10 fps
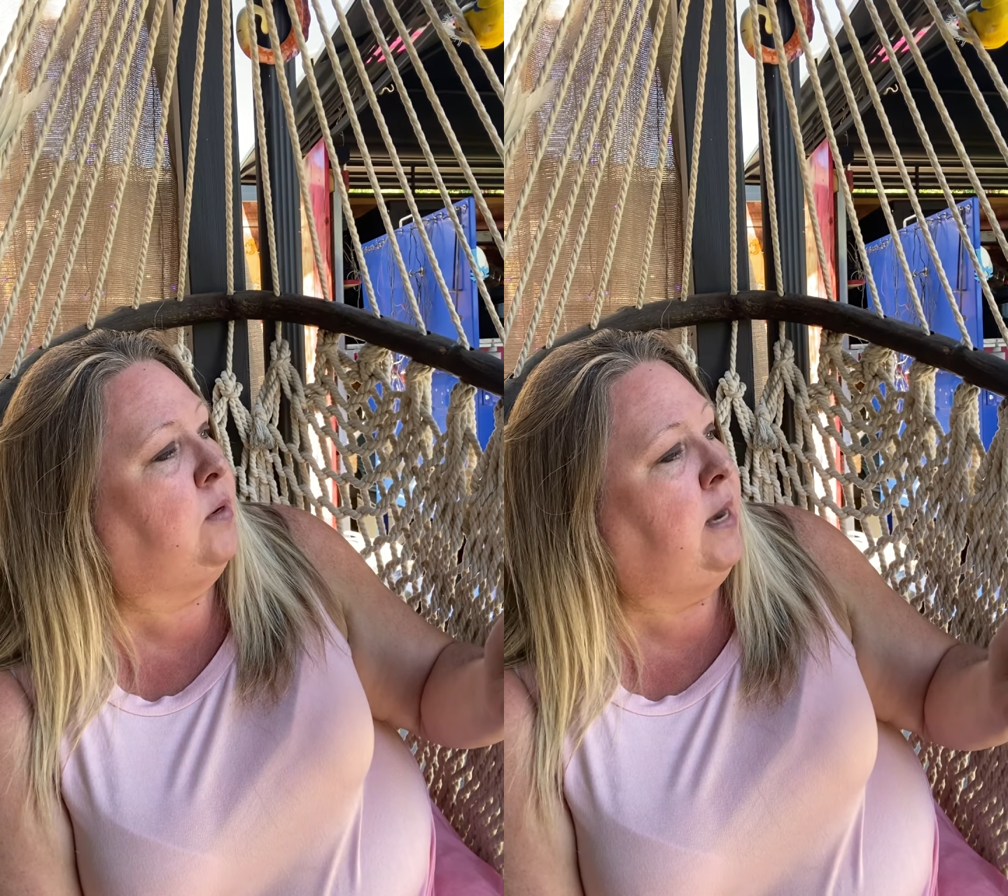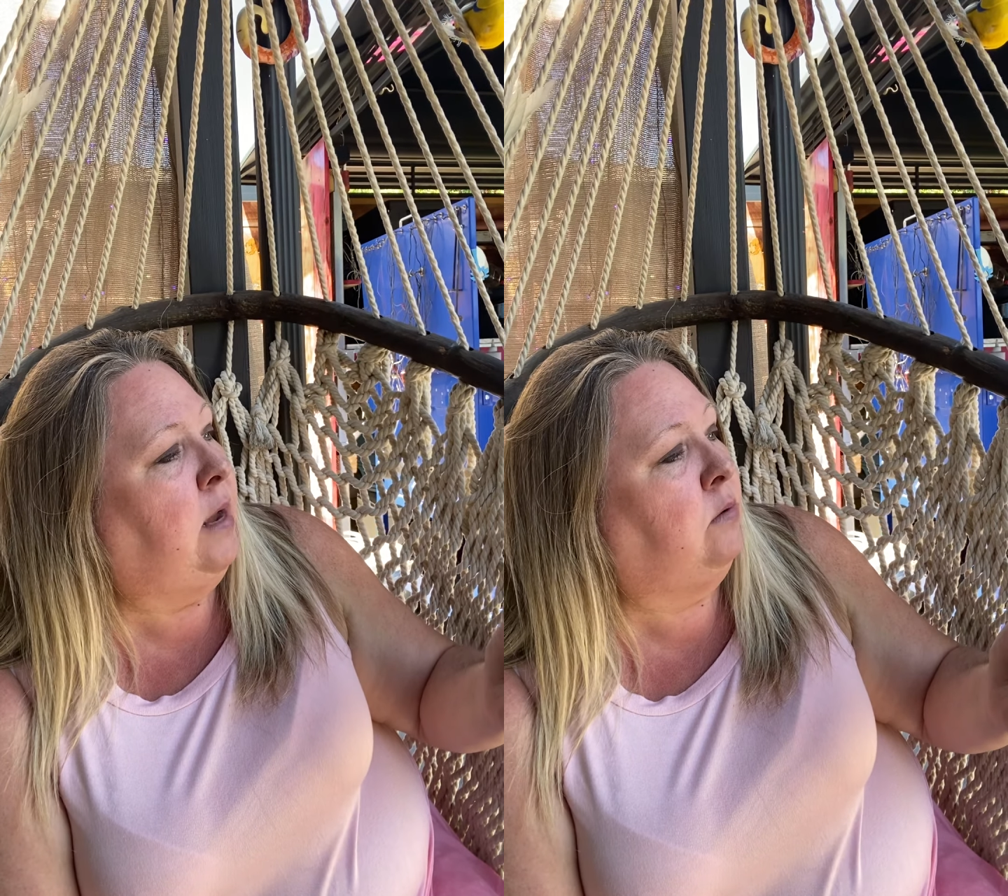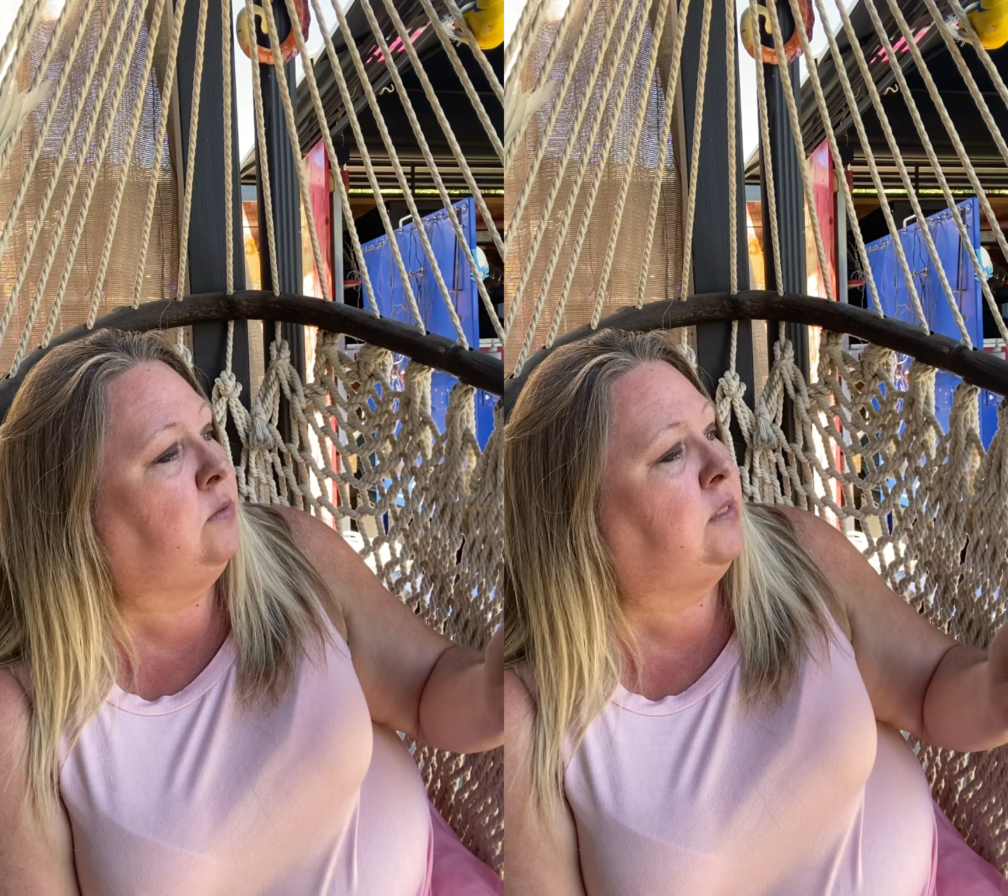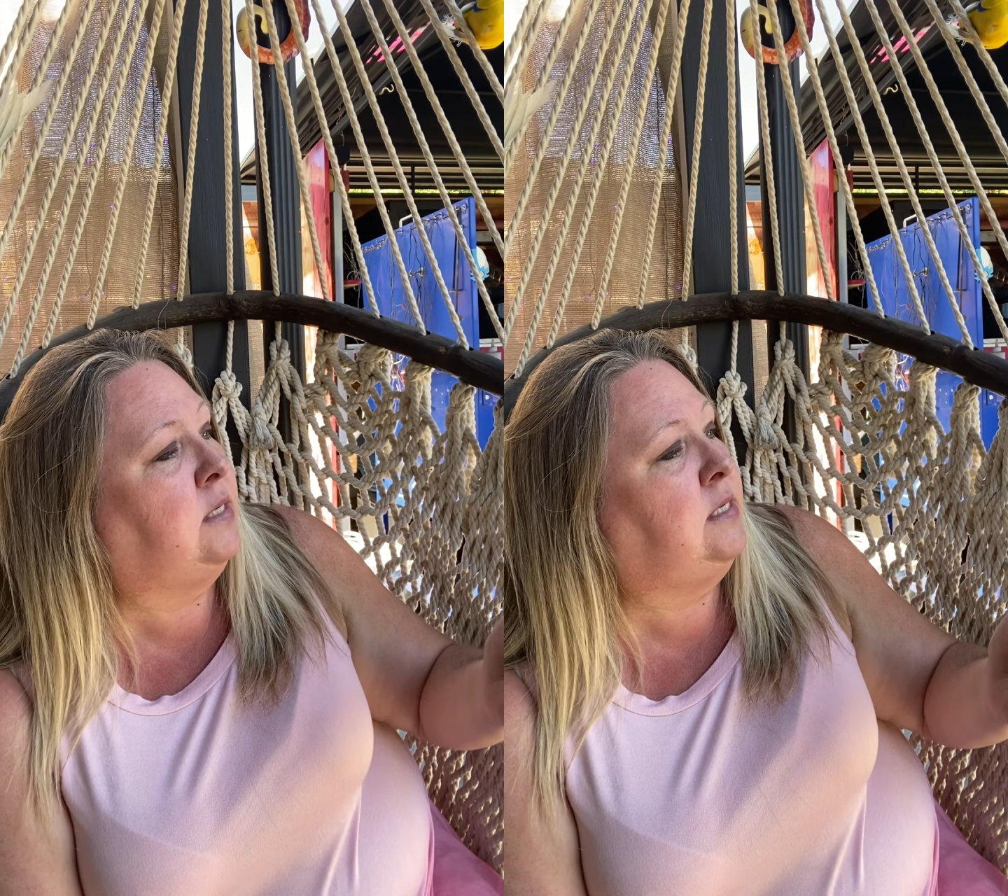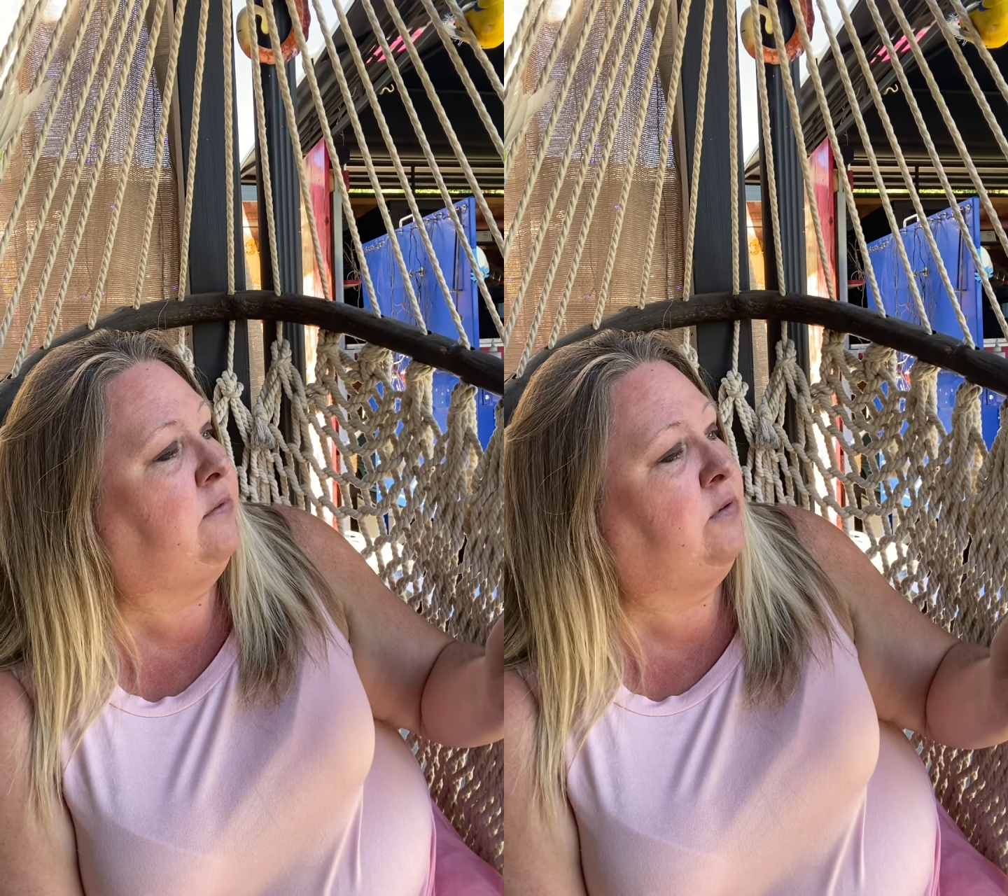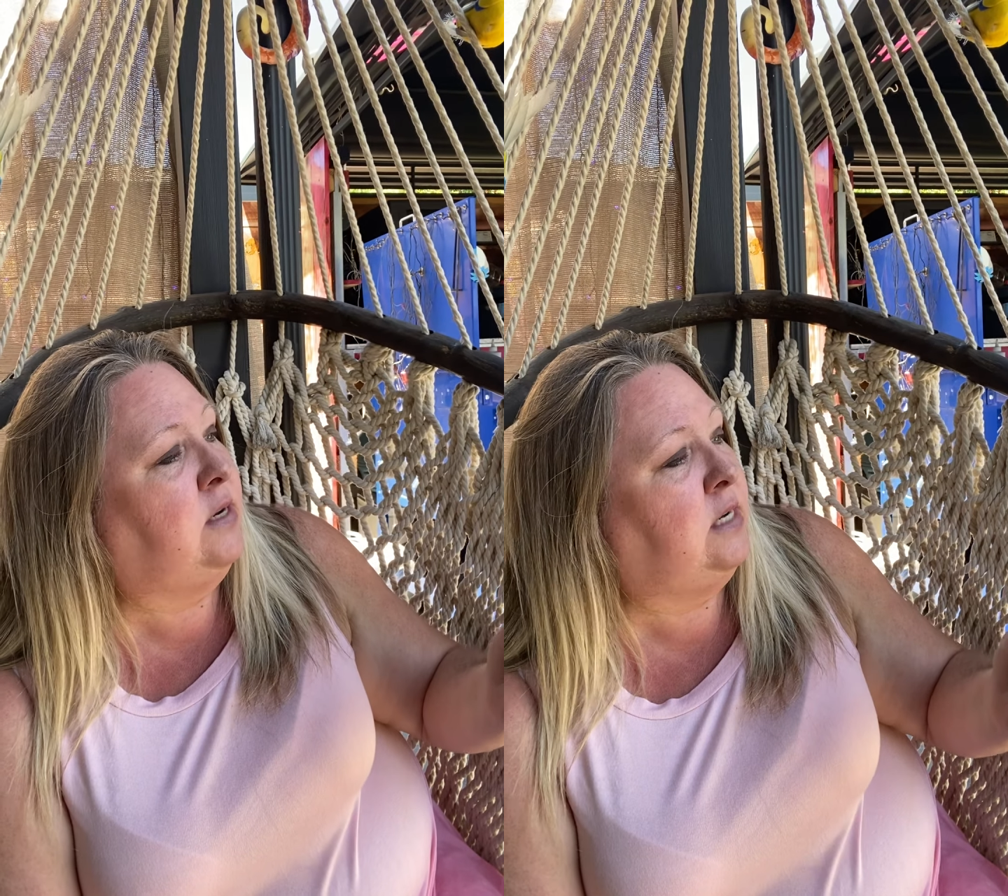announce the different